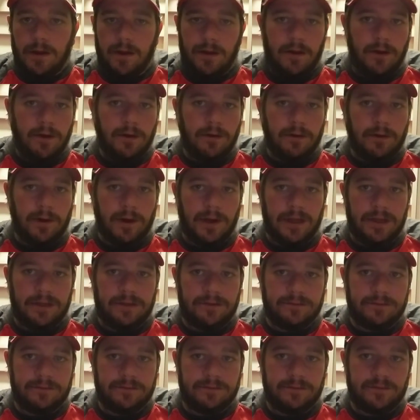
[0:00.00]
Alright,
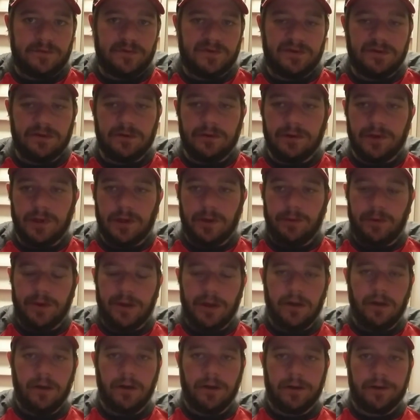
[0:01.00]
so here
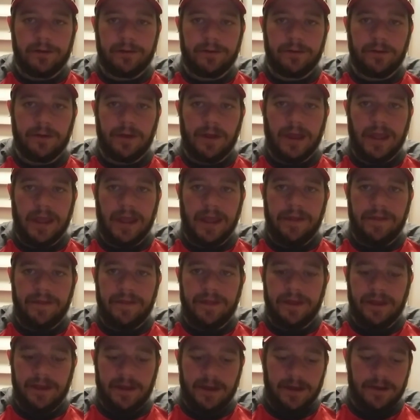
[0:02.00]
we are at
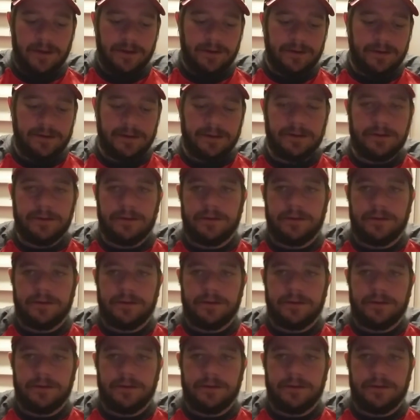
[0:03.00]
the end,